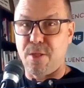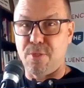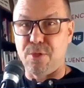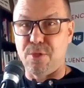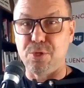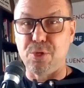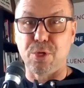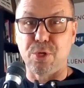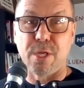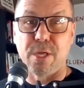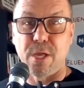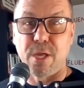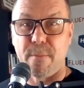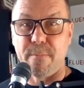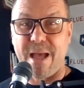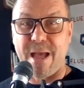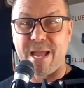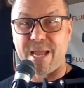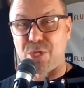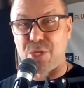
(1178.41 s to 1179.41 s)
And then you can
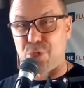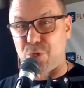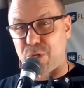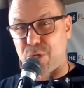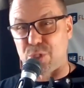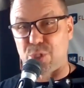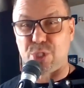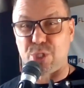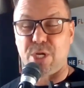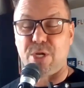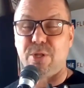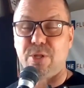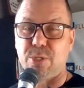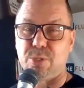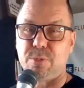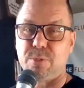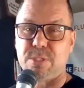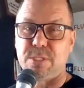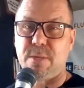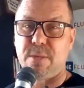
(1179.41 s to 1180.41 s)
come back and you can share
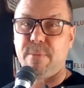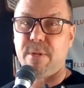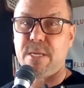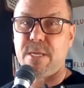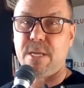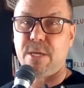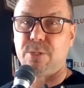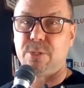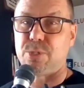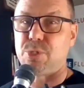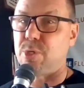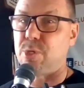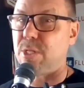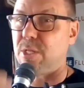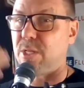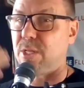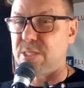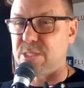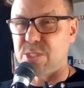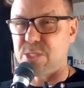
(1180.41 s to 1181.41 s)
this with somebody else. You
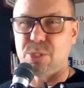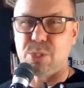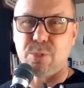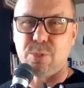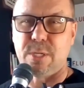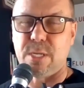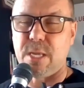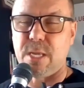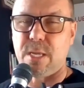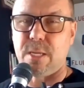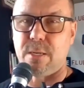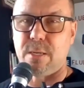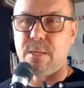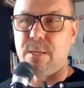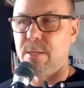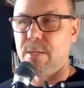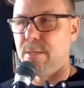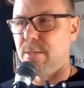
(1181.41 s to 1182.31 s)
can listen to it again.